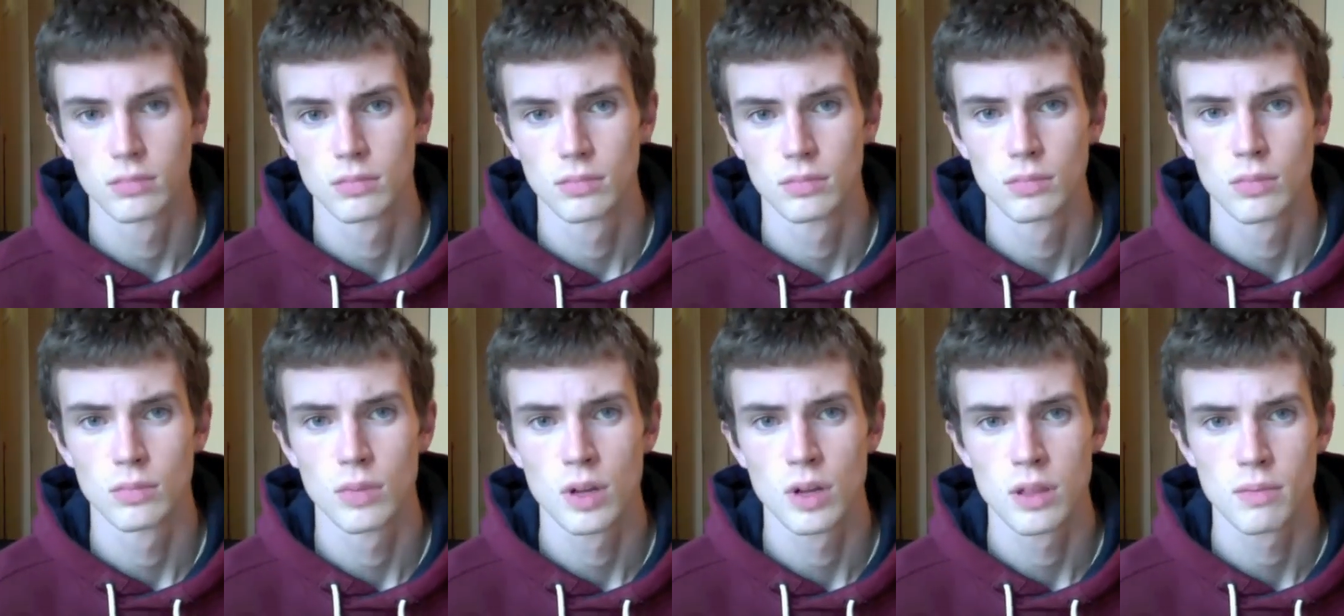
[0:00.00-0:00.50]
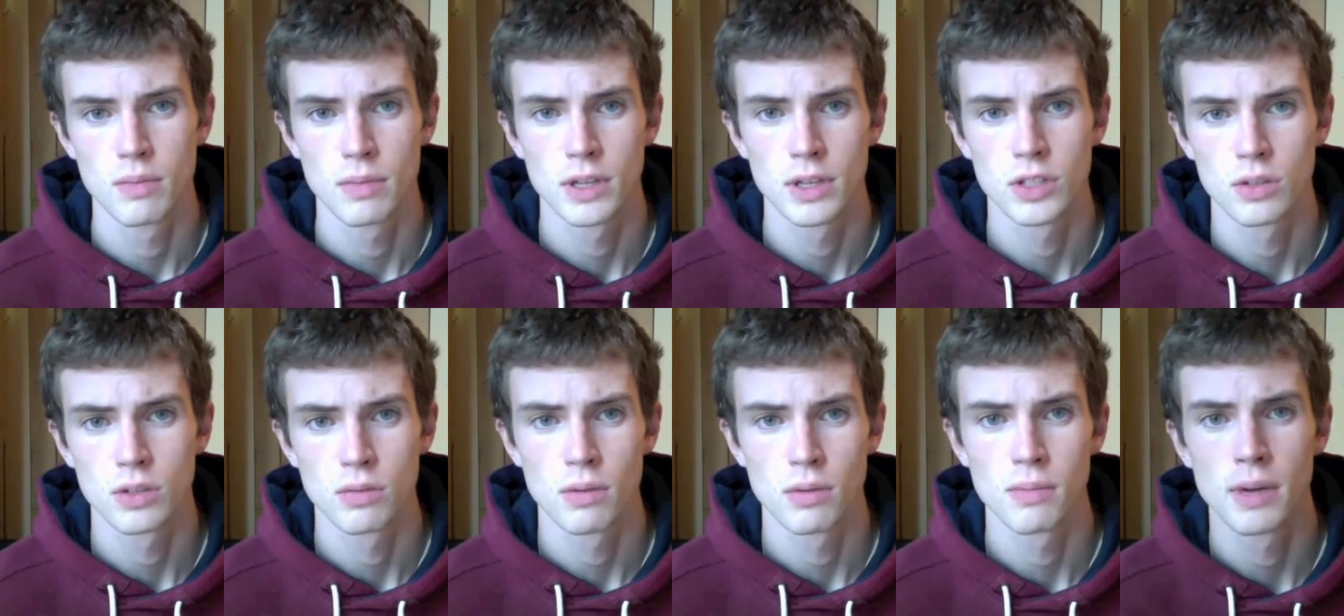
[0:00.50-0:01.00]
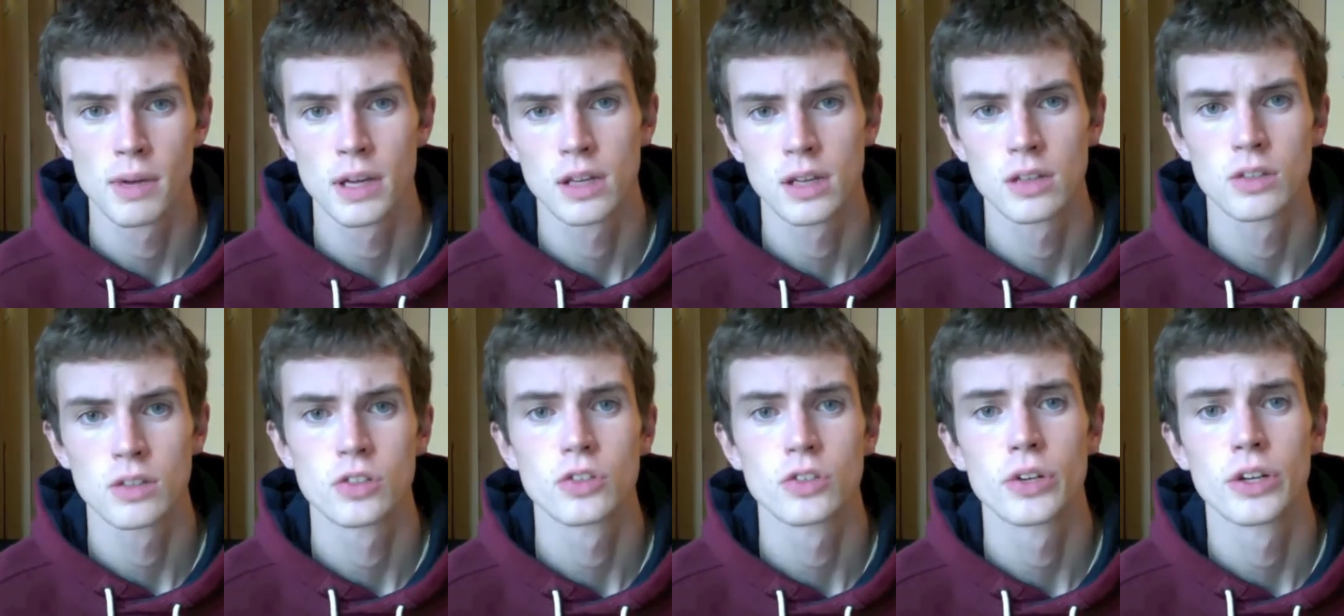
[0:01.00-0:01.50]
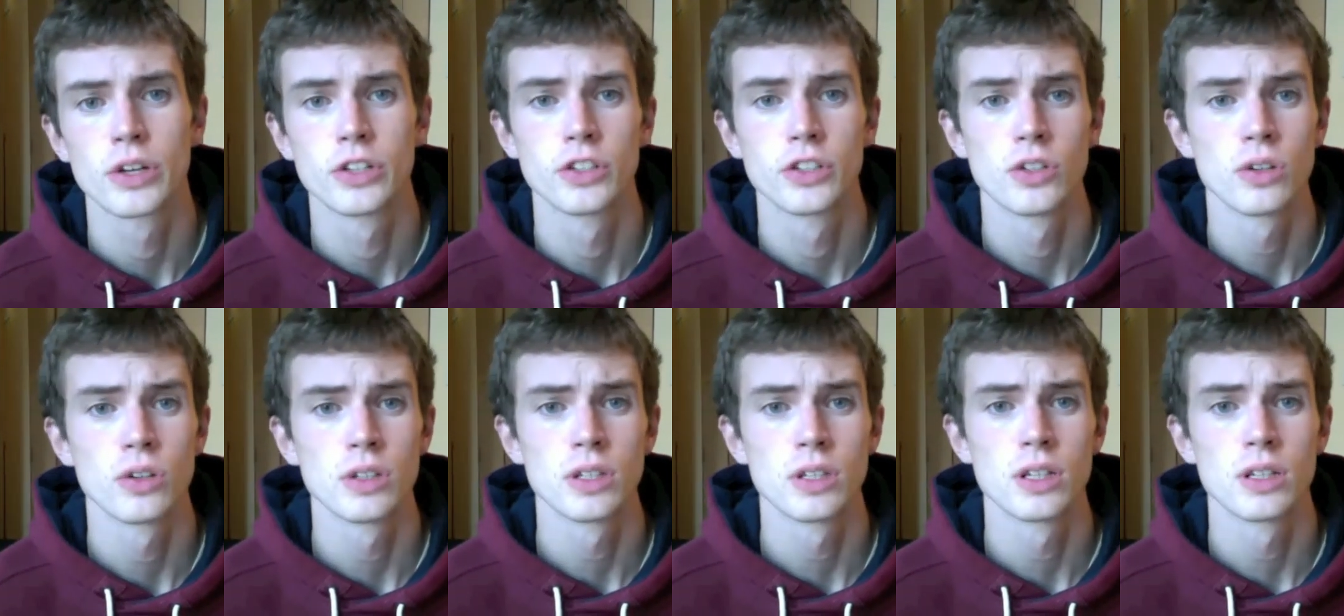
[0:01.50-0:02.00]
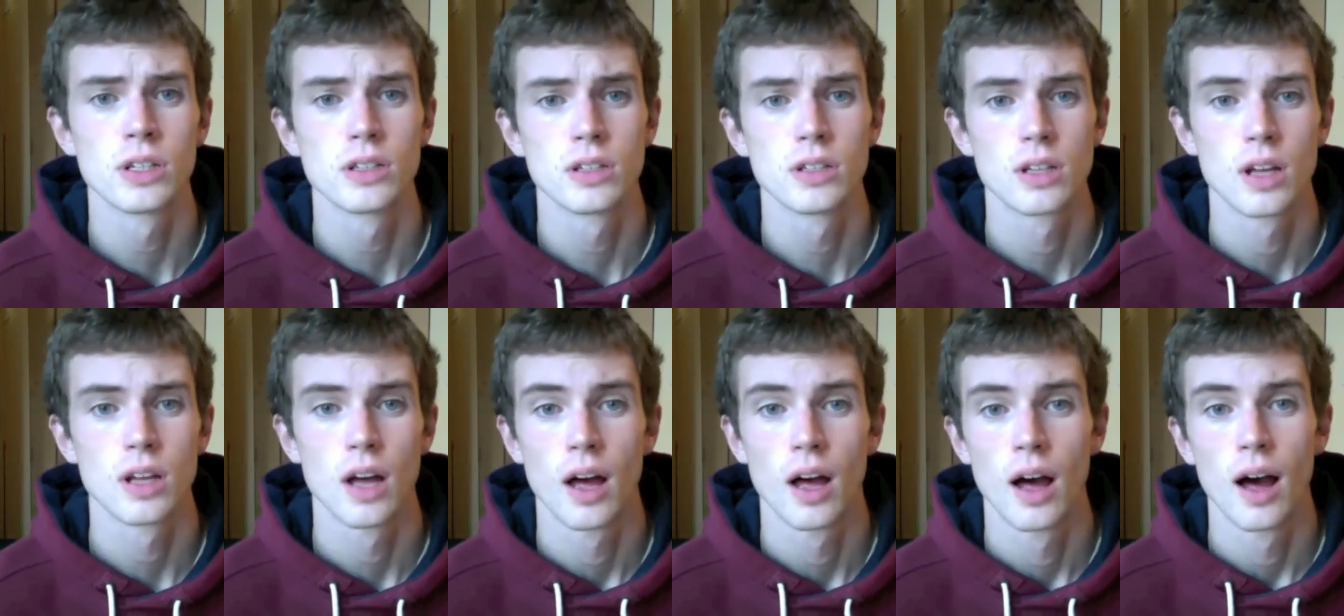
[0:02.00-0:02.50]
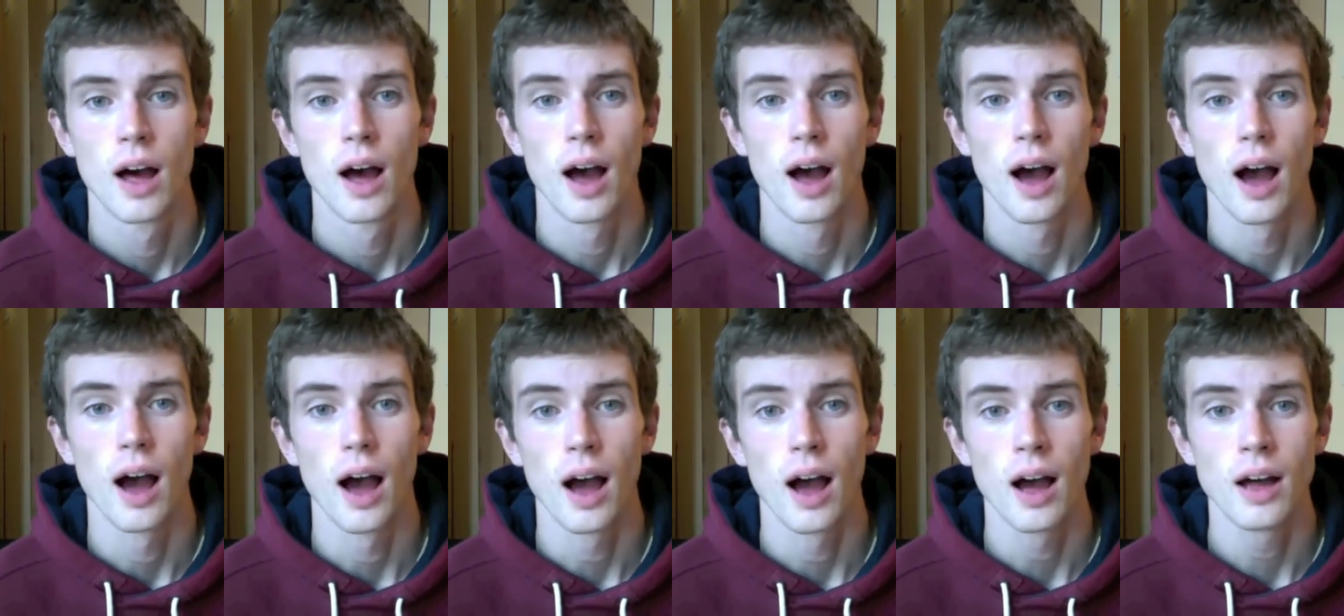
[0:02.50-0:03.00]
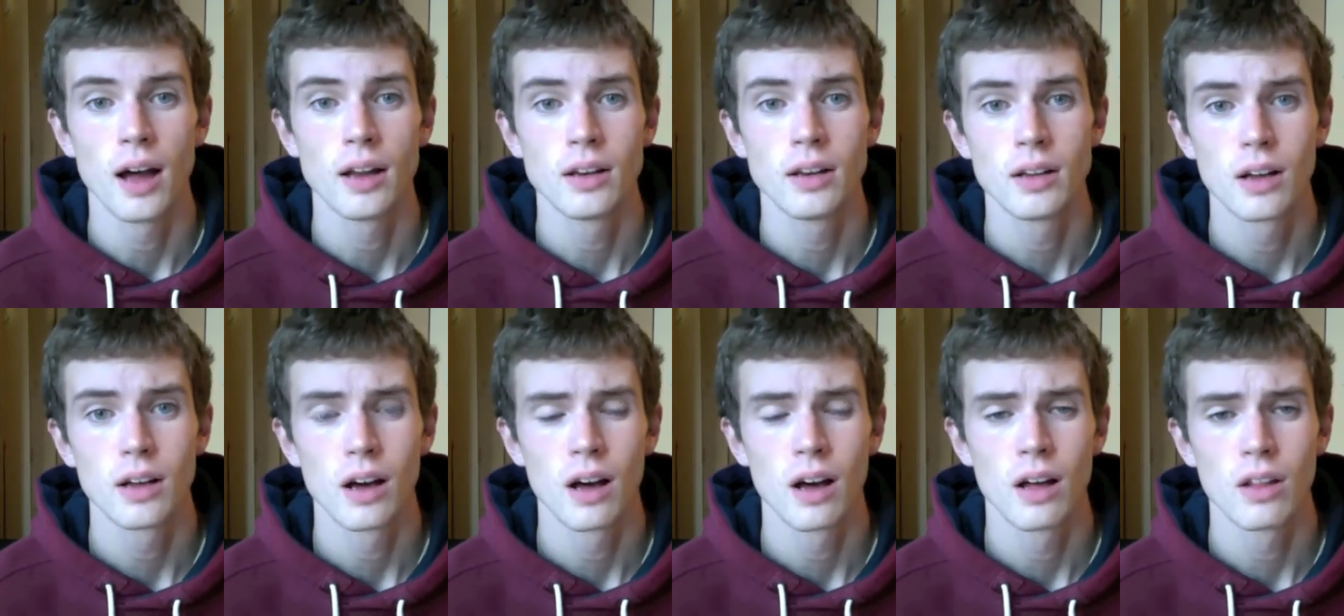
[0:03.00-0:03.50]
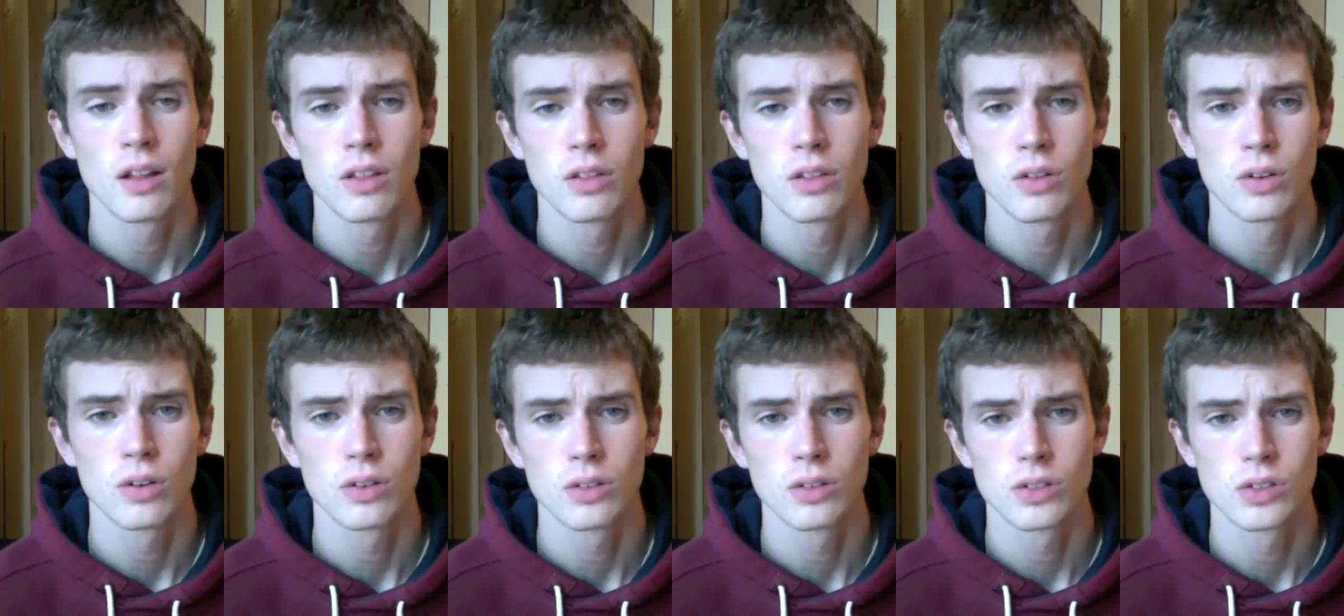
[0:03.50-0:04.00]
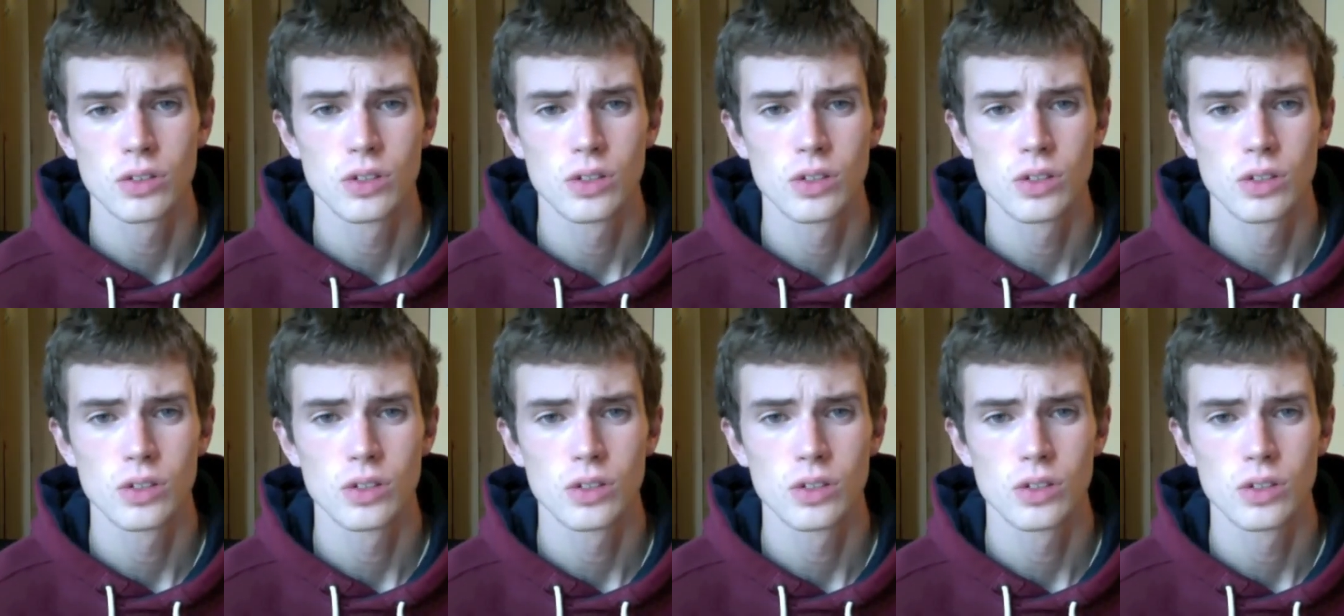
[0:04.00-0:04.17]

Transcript: with my stomach making strange noises, and I thought,